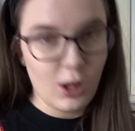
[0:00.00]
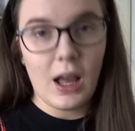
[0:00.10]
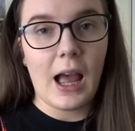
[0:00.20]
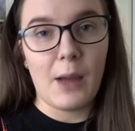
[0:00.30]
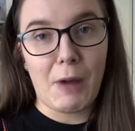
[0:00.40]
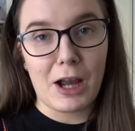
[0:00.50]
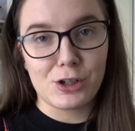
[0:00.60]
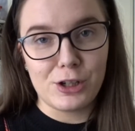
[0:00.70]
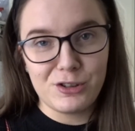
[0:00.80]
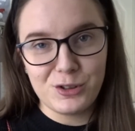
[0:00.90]
I'm
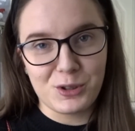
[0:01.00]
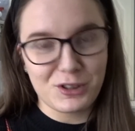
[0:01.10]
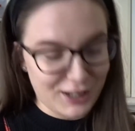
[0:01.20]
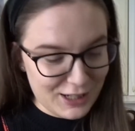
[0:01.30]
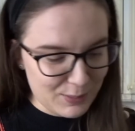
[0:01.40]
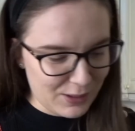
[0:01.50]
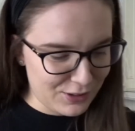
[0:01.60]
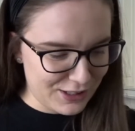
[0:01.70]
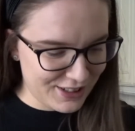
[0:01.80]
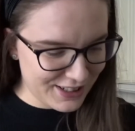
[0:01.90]
actually so excited about
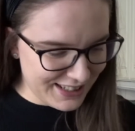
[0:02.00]
these.